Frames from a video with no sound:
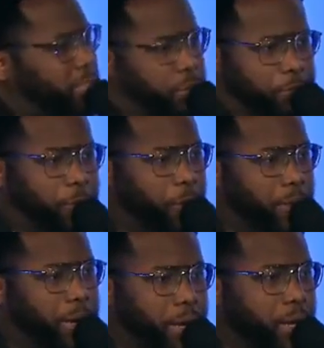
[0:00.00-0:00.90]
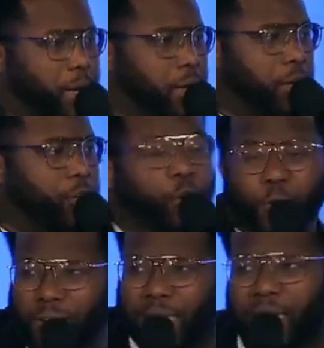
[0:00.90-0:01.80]
him for a minute. Do
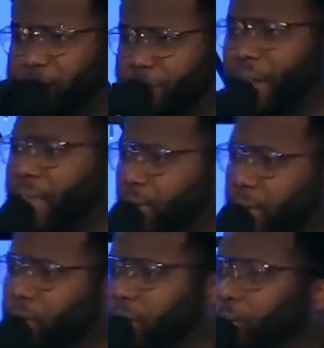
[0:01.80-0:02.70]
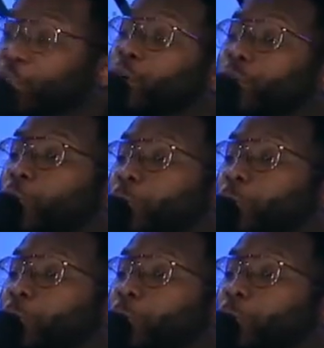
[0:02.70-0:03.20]
it again, Father. Do it through